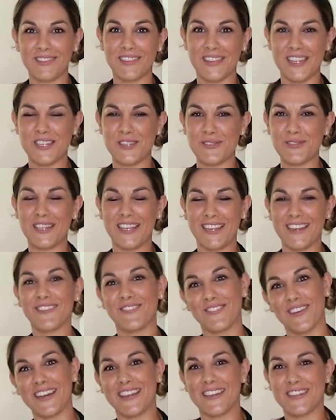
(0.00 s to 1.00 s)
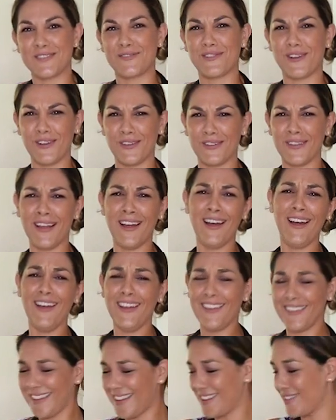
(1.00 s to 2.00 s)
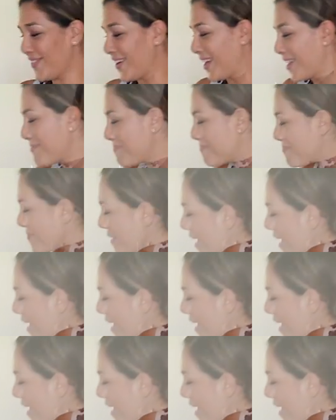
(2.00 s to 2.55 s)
Literally ready to roll. It's funny. If